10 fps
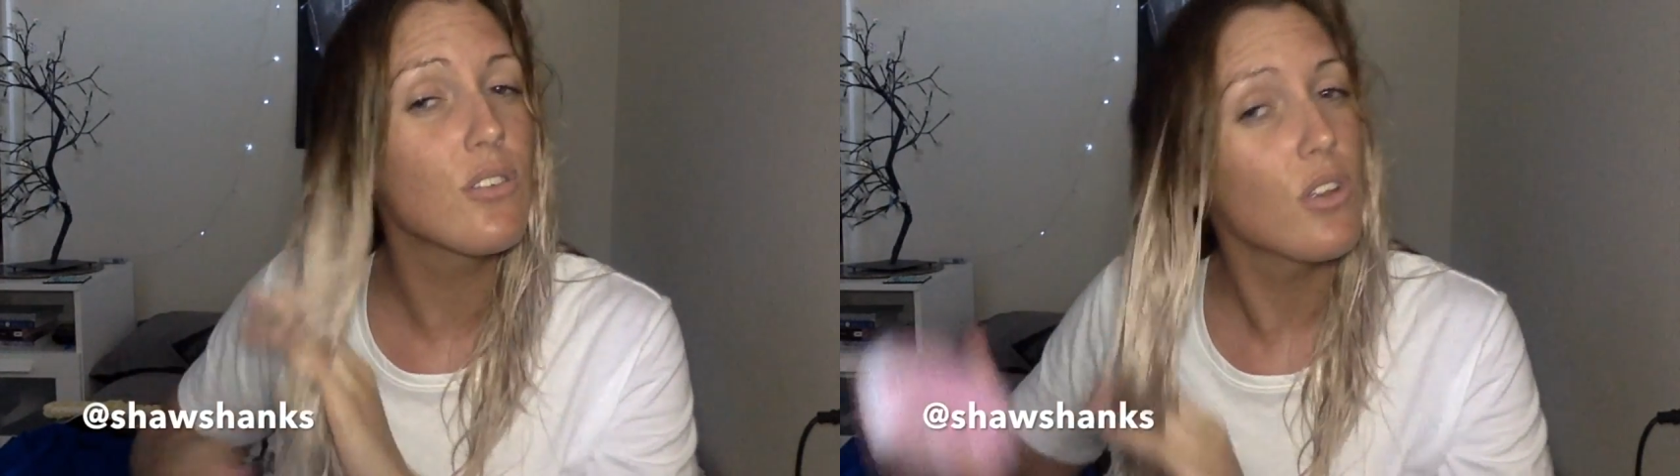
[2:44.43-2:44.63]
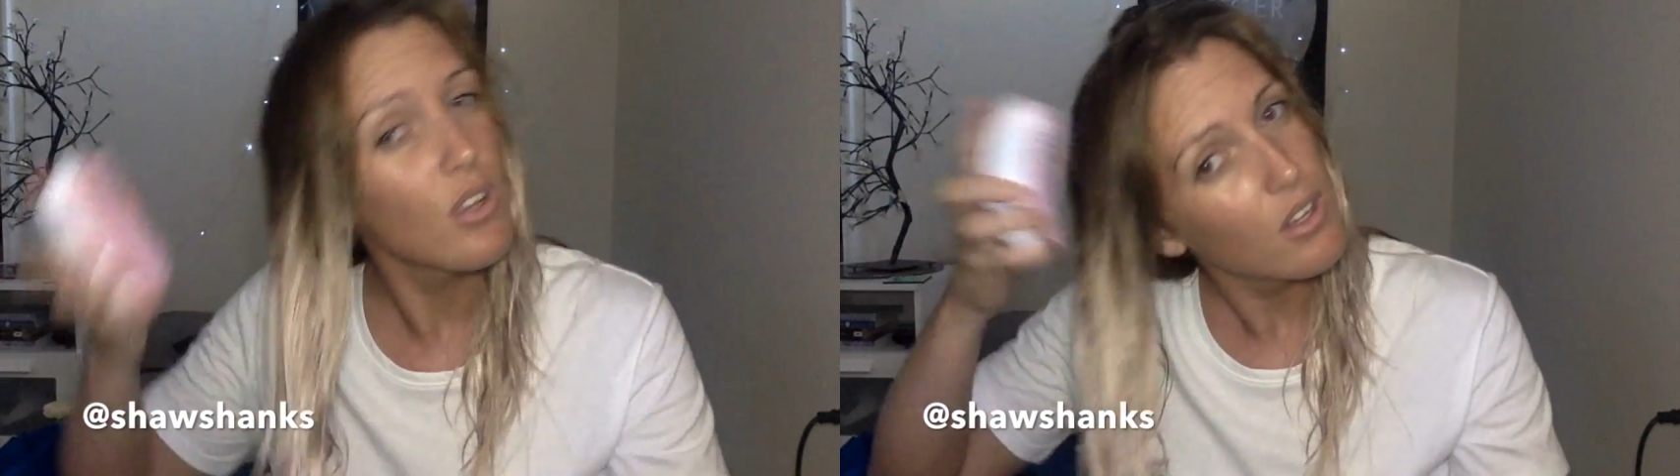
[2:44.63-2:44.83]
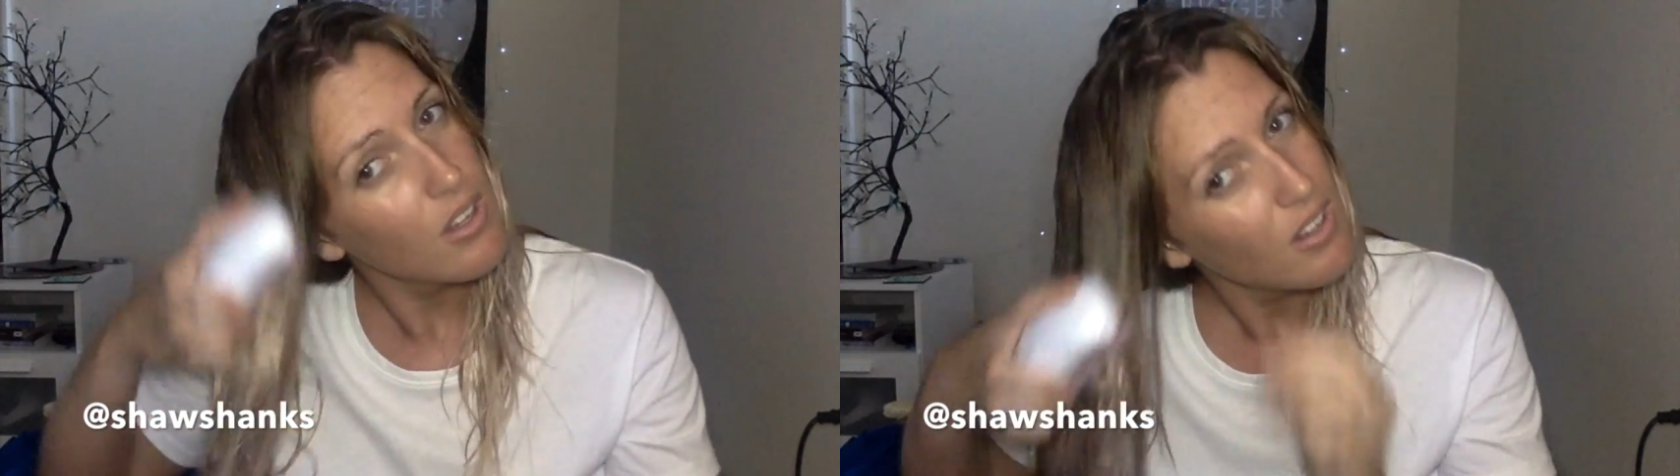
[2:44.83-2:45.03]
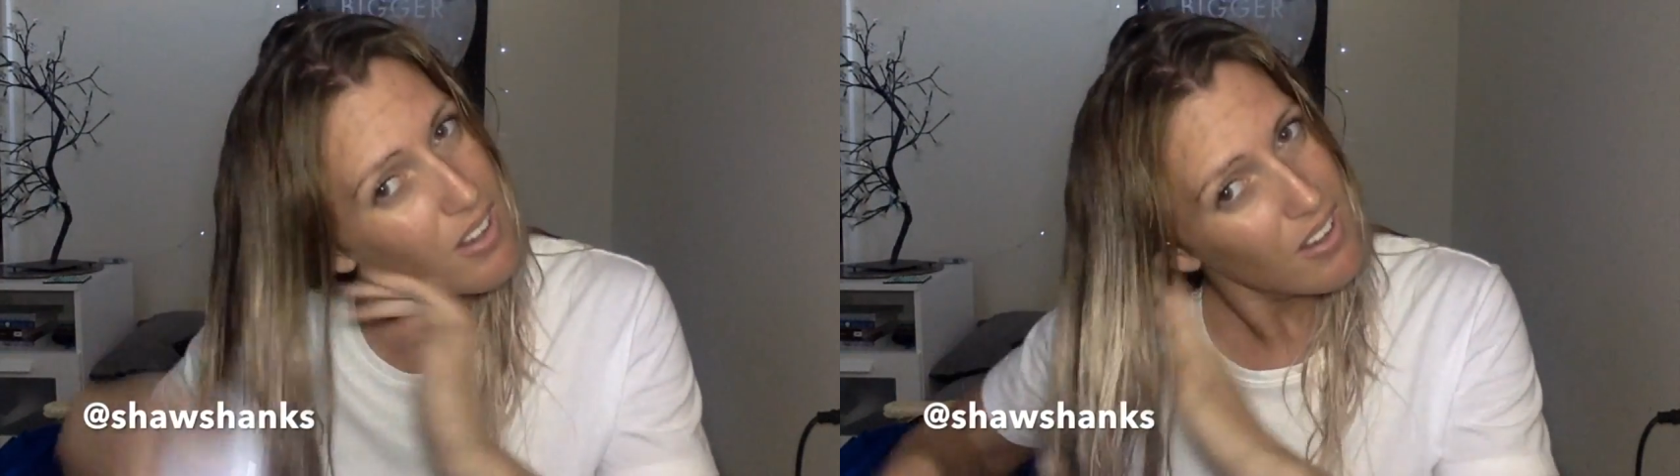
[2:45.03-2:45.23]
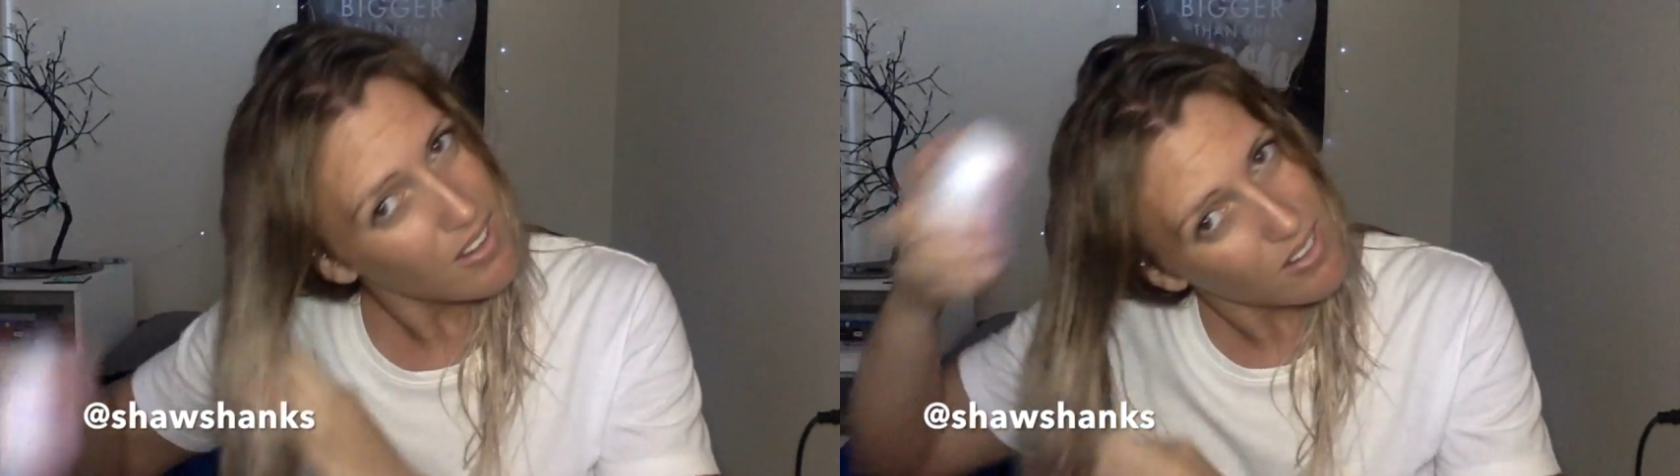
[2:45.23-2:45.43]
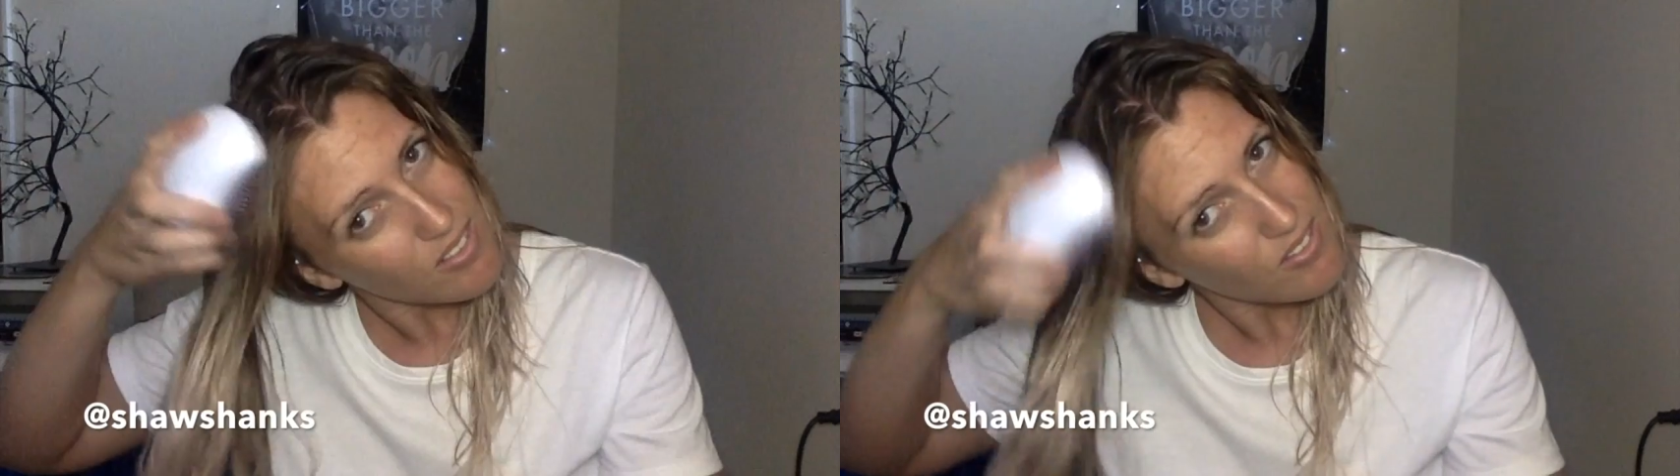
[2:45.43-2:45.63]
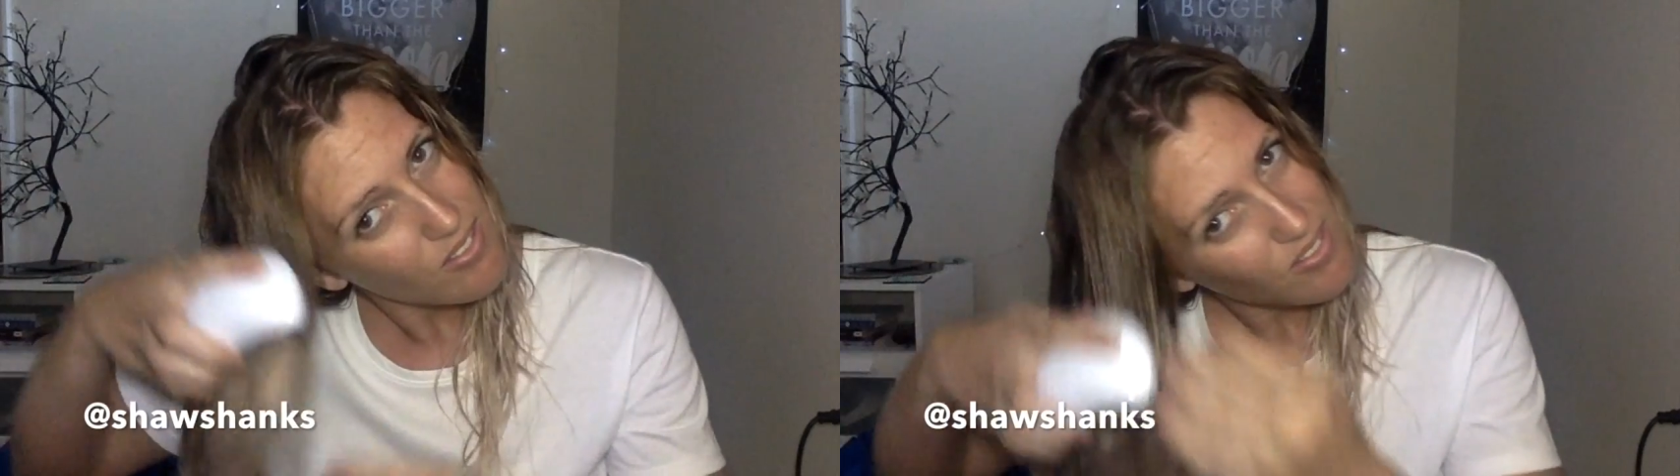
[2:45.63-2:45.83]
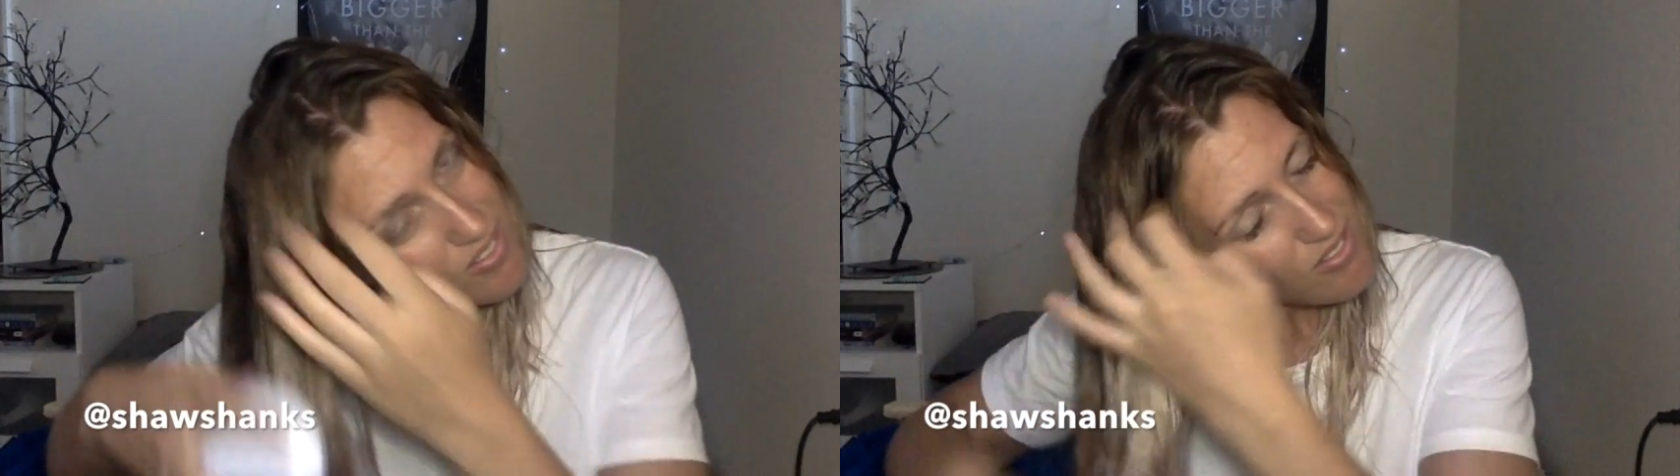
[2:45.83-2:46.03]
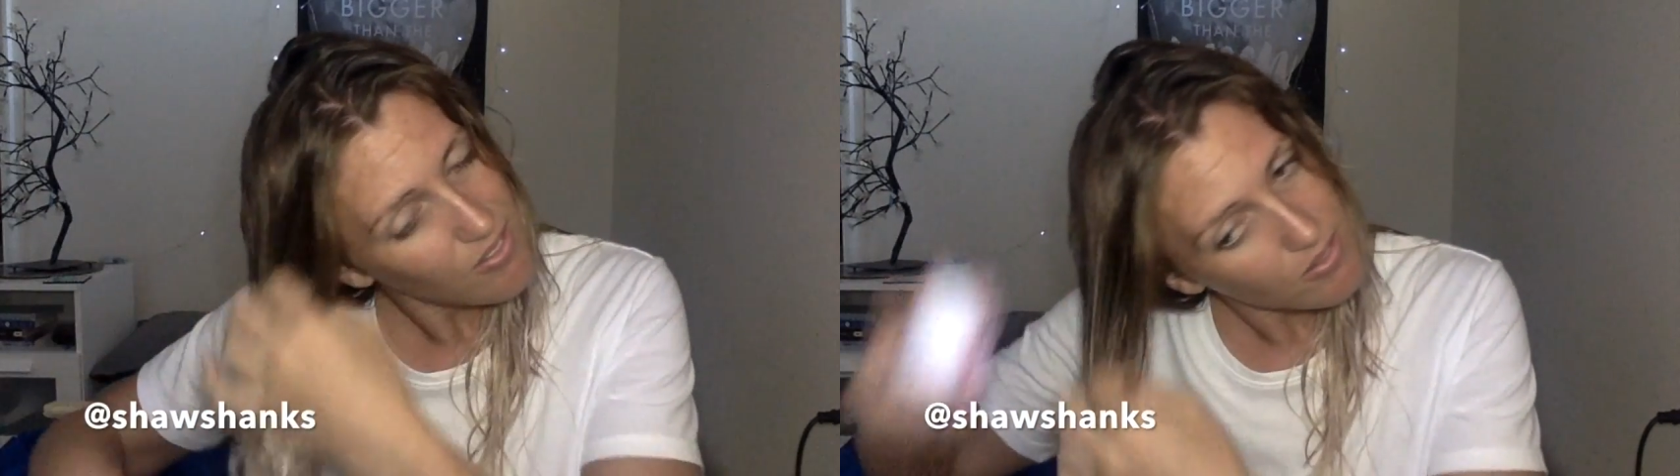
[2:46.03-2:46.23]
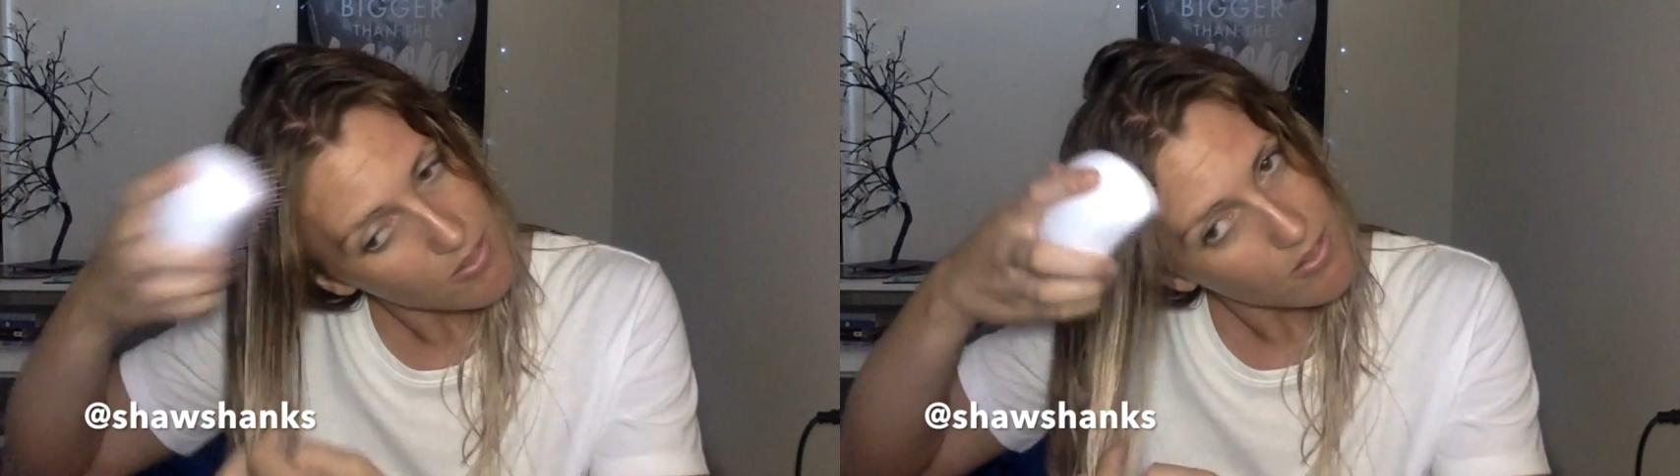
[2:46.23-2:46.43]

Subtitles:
is, it must be slightly more